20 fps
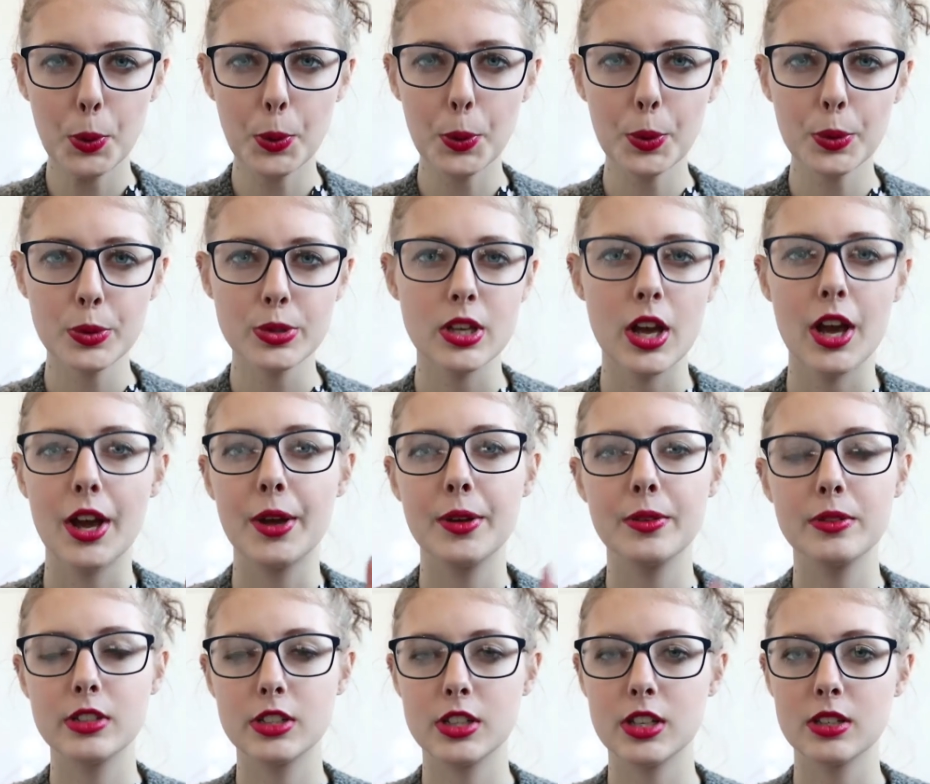
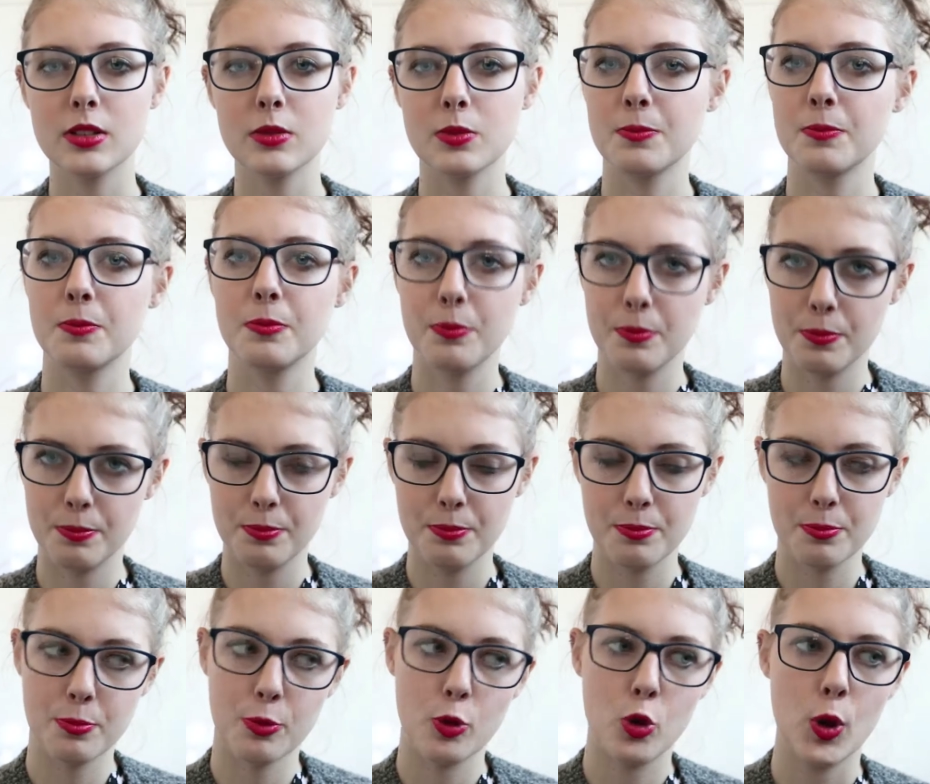Also, just
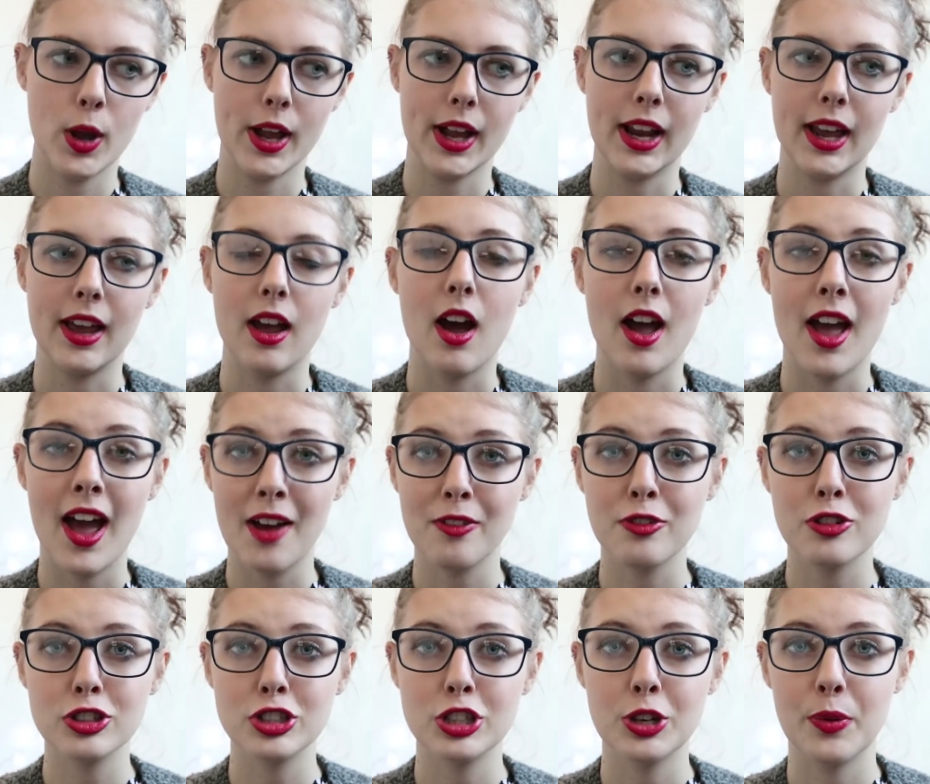quickly, I
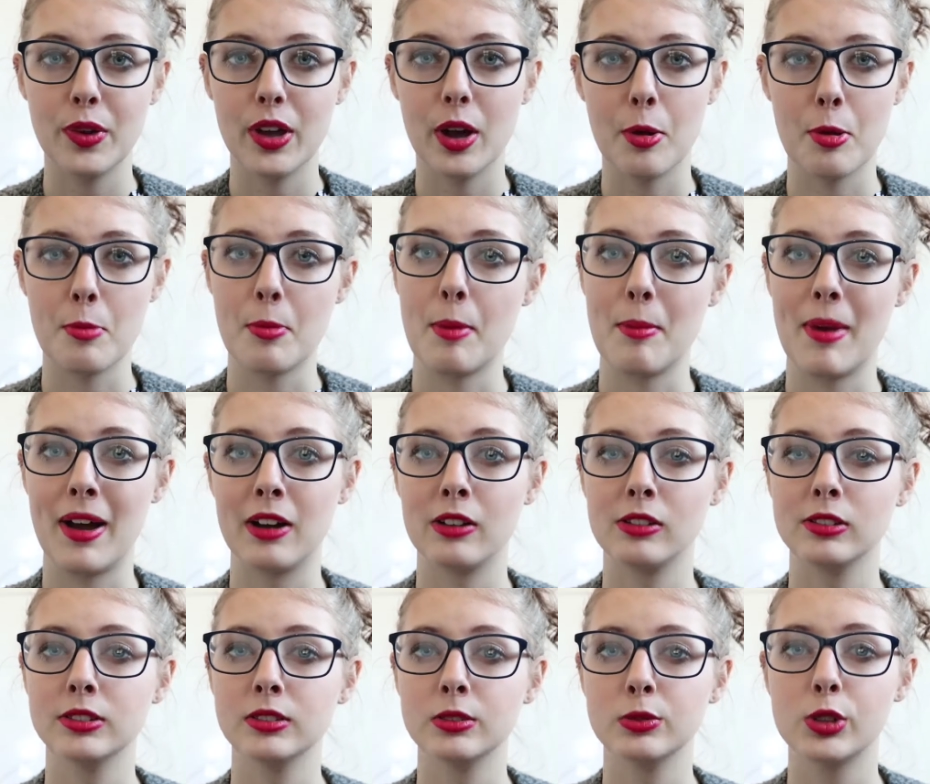have got chewing gum in my
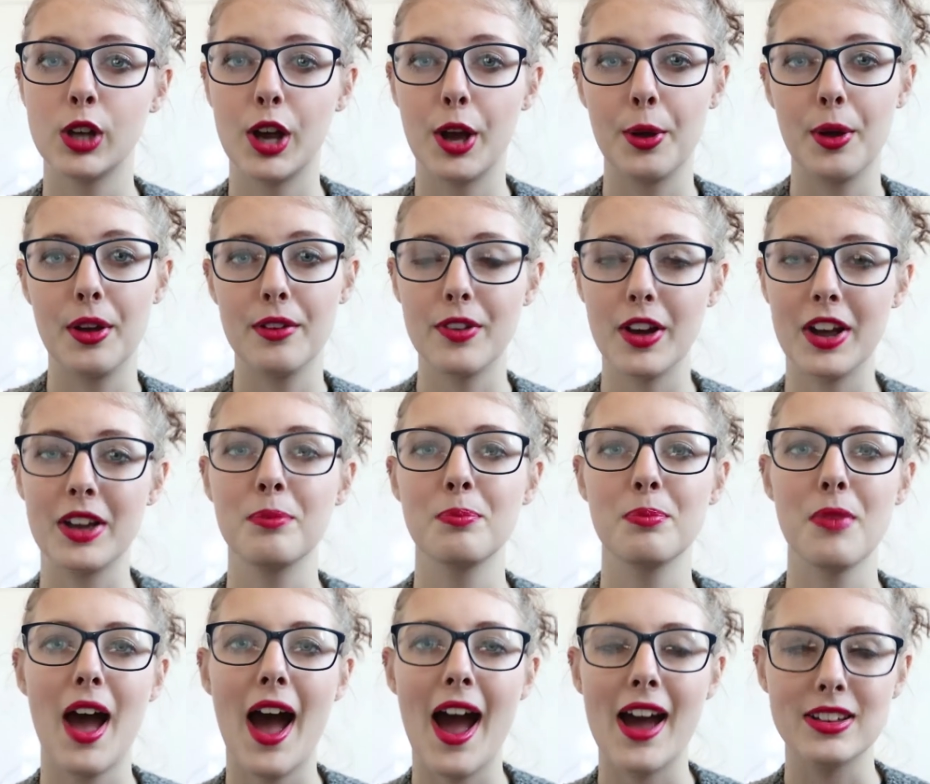mouth. So if
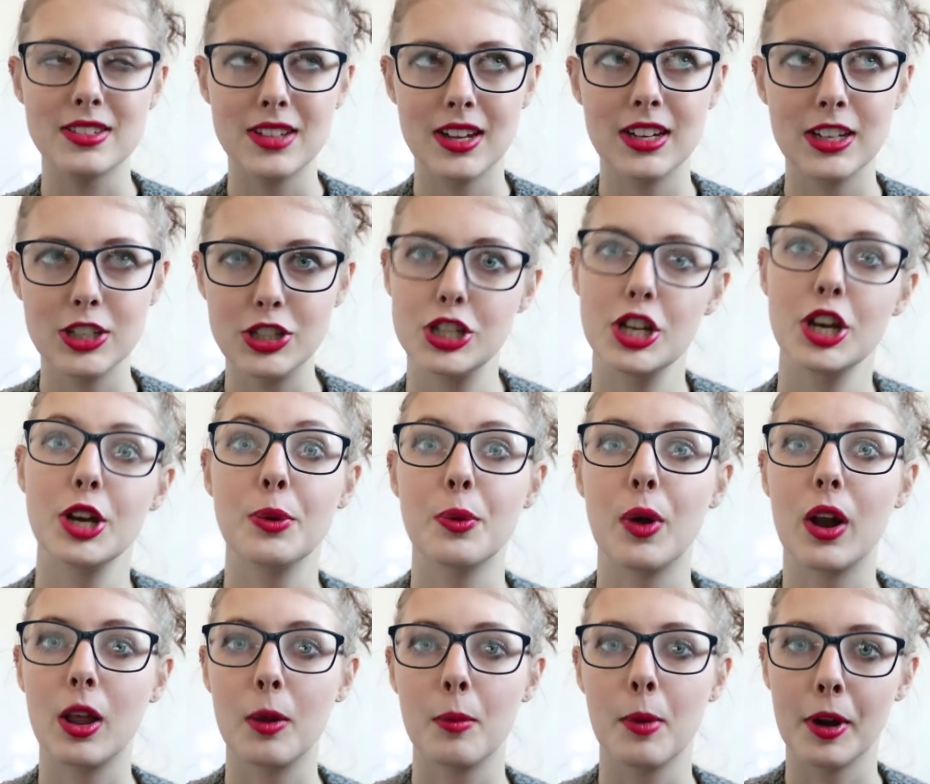I accidentally
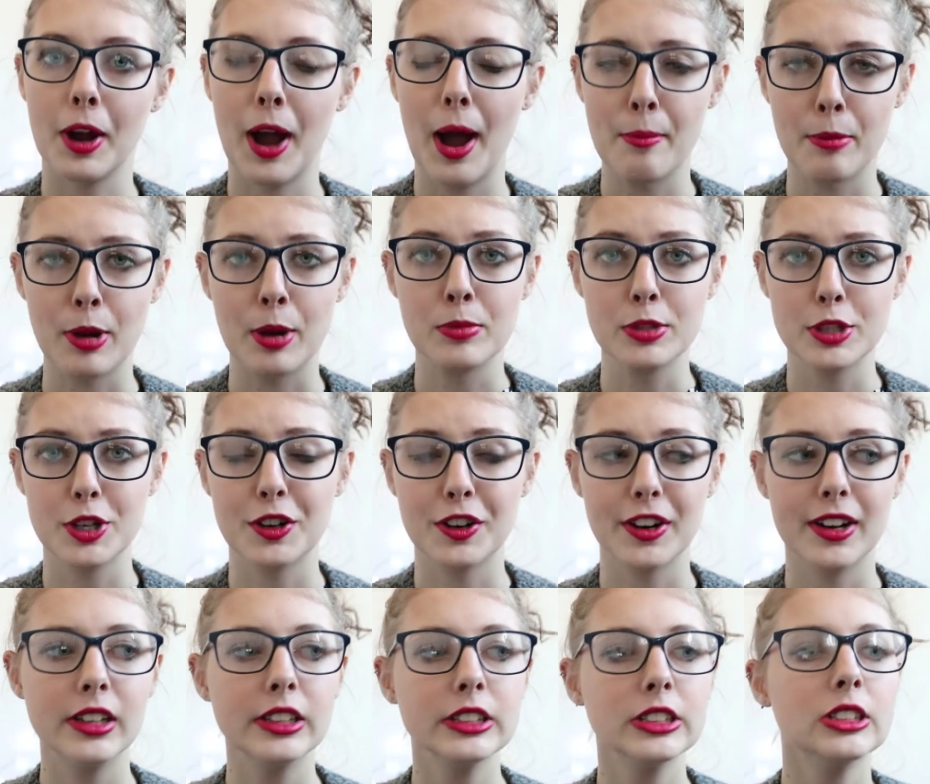chew while I'm on camera, I'm
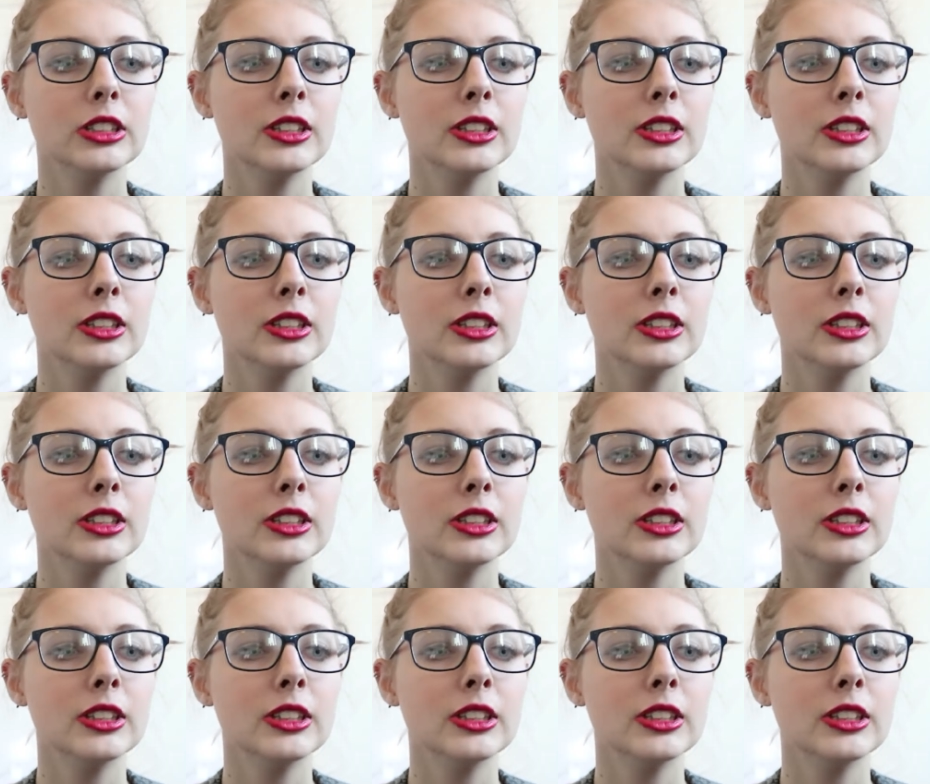sorry